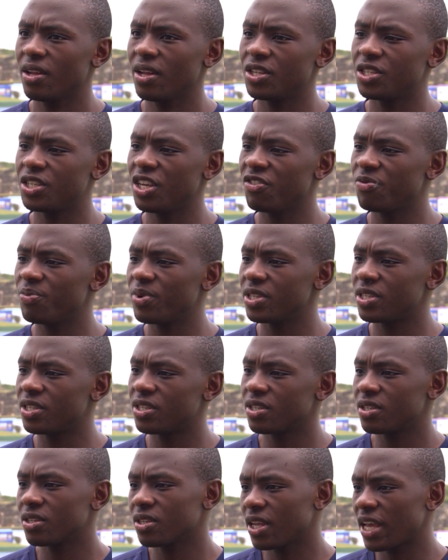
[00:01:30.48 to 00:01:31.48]

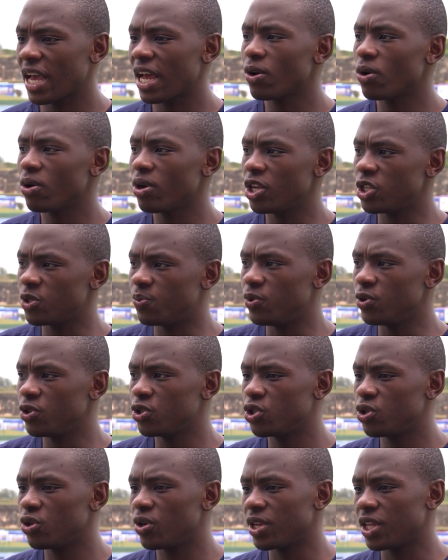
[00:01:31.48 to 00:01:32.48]
achievements can always
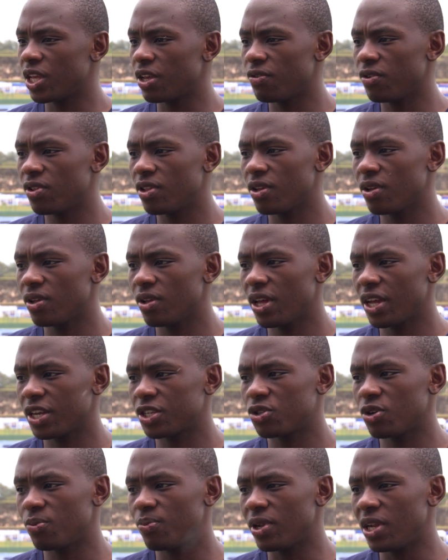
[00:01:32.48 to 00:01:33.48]
boost you and give you the
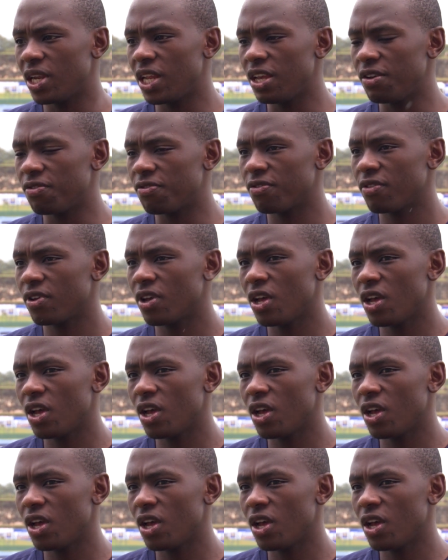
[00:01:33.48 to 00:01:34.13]
extra belief.